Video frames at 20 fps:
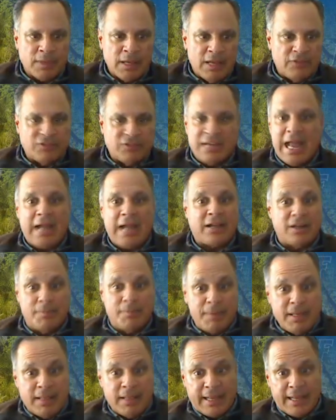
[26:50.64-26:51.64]
is not going to
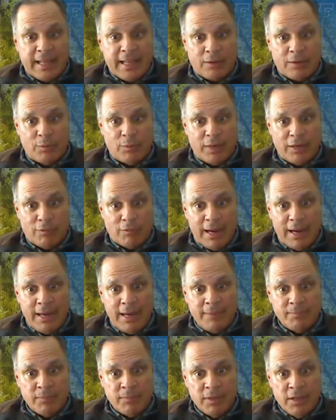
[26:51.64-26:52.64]
be like equity, right?